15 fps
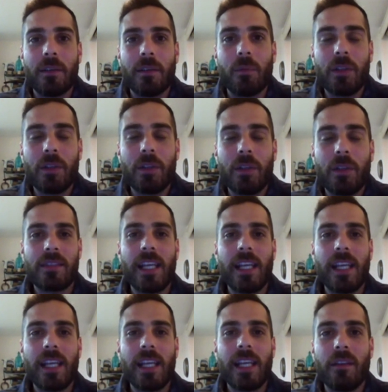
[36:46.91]
which has
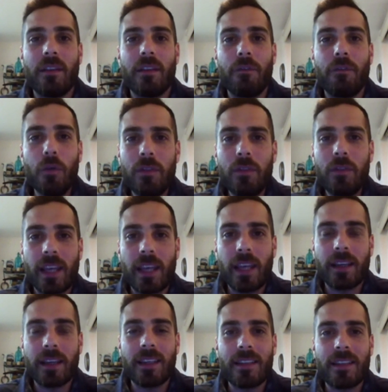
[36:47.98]
stated that food
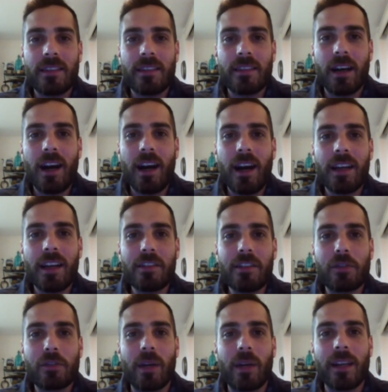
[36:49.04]
tech is the
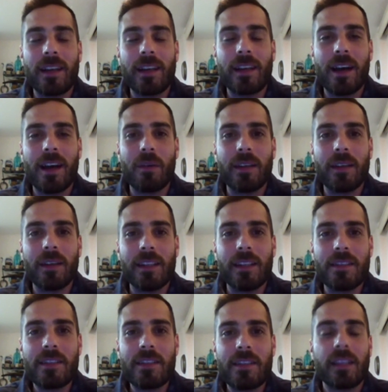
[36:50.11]
hottest trend now in
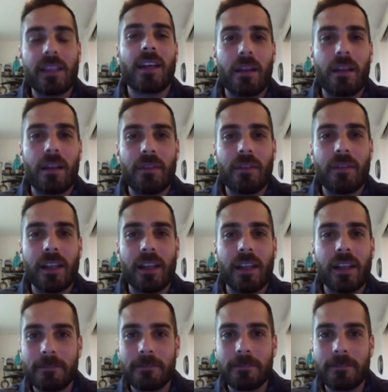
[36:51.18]
Silicon Valley.